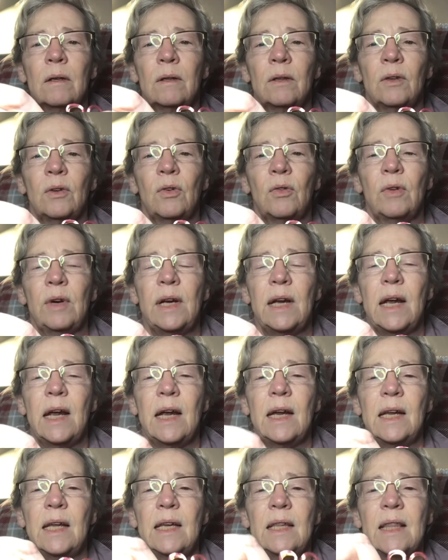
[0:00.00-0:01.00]

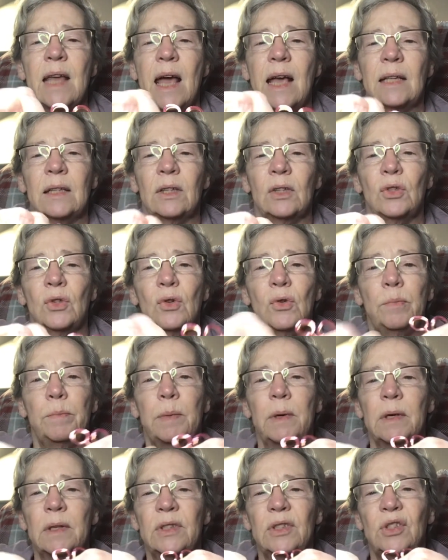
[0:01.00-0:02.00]
Creating that loop,
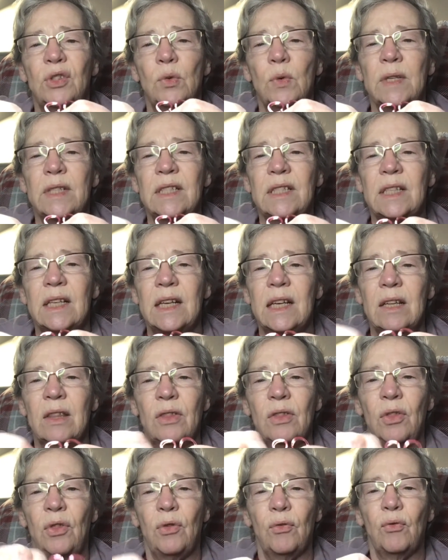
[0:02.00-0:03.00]
twisting
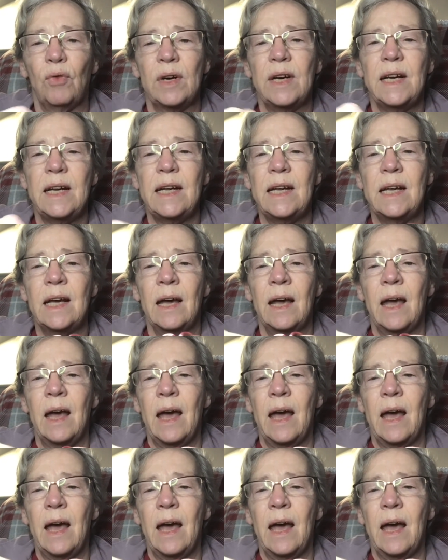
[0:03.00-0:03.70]
3